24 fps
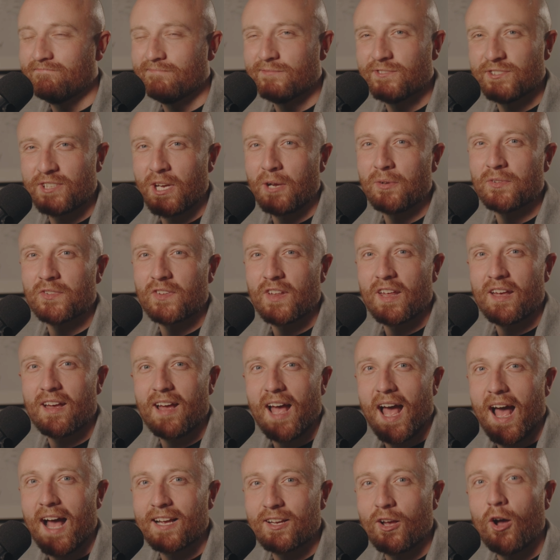shows that
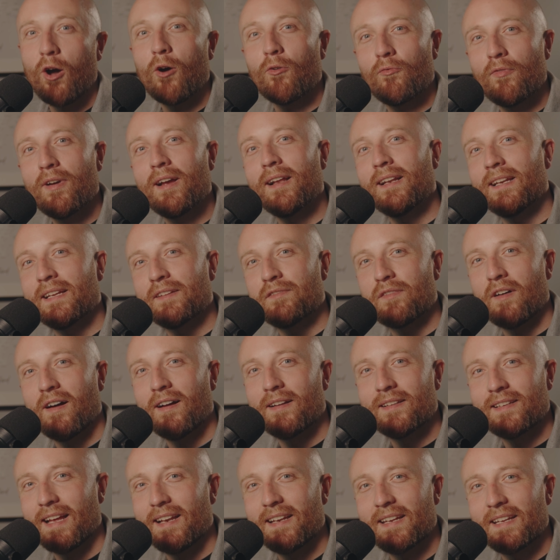I can't really
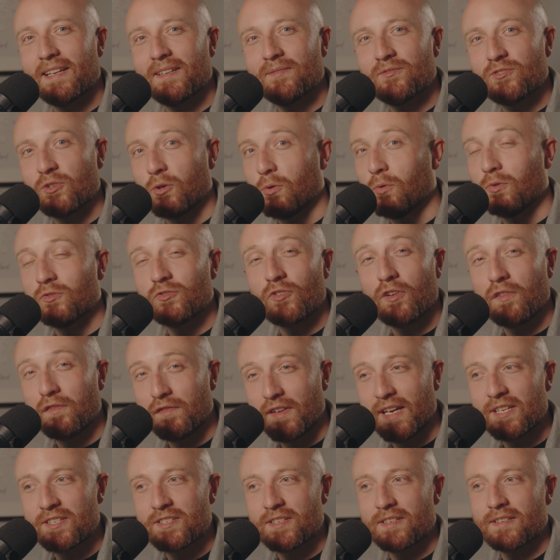find any tools or
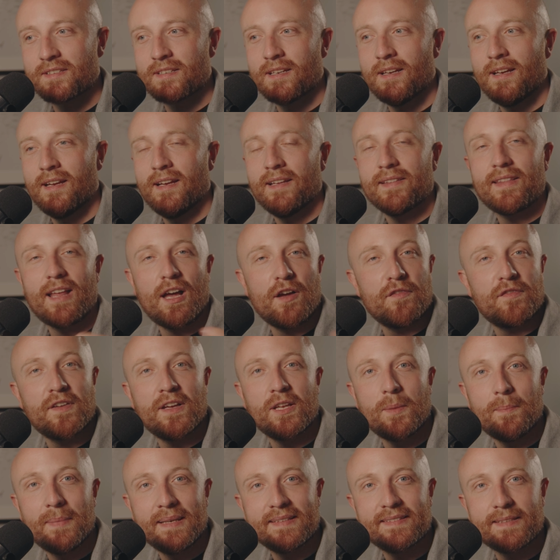features that I
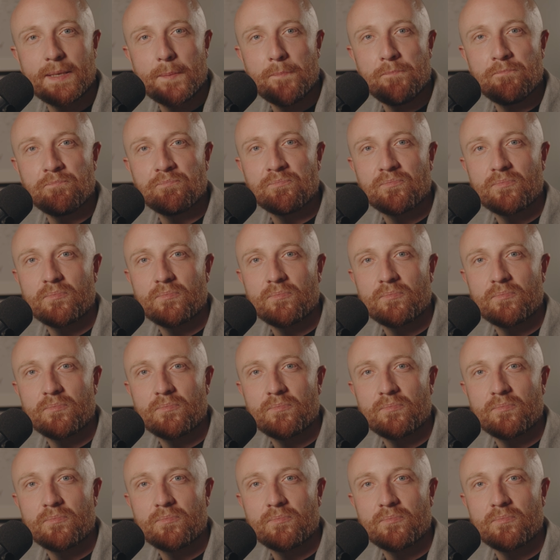feel are missing.